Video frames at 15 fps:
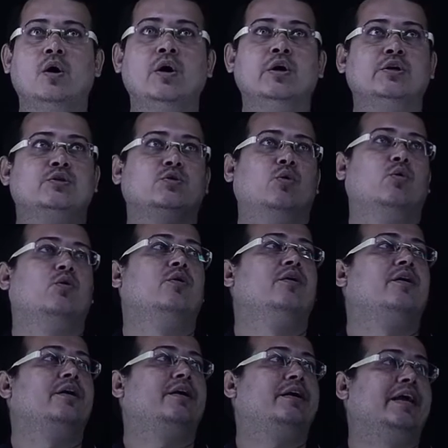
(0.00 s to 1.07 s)
So
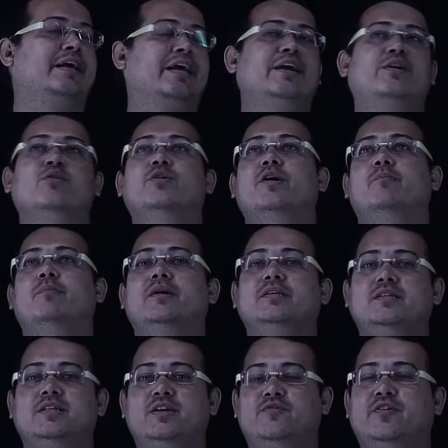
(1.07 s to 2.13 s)
taking two numbers,
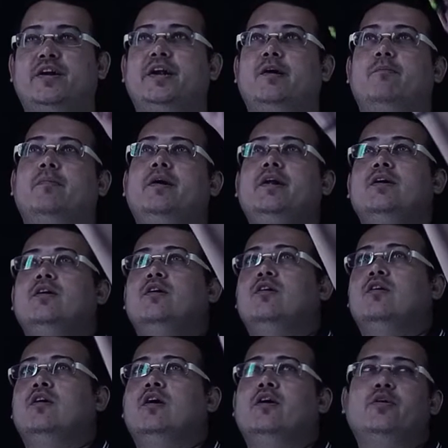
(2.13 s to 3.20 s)
different number,
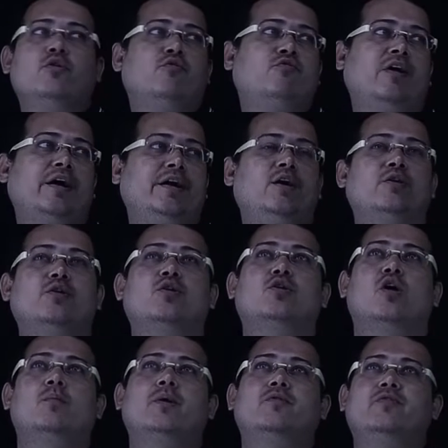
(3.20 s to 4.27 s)
to find out the
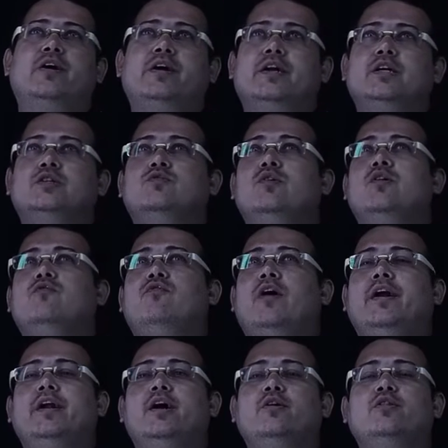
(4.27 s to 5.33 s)
common factors, we will
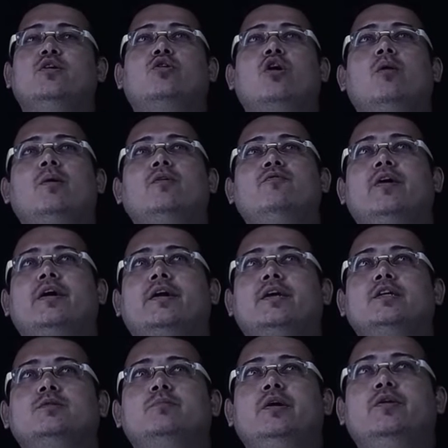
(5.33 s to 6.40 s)
find out the common
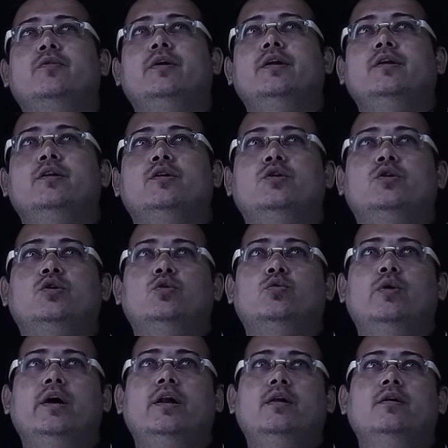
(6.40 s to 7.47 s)
factors between
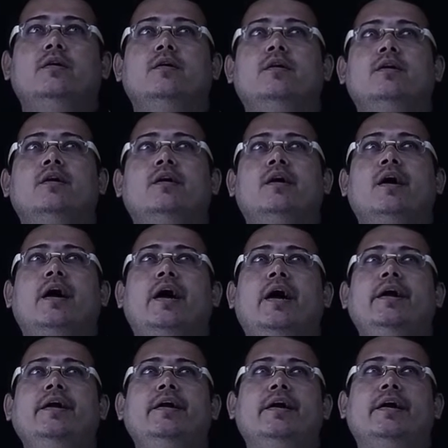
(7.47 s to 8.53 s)
12
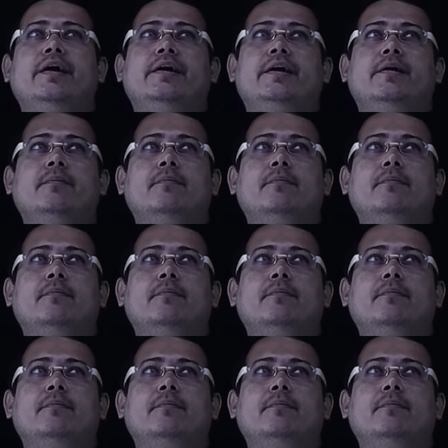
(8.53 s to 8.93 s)
and 18.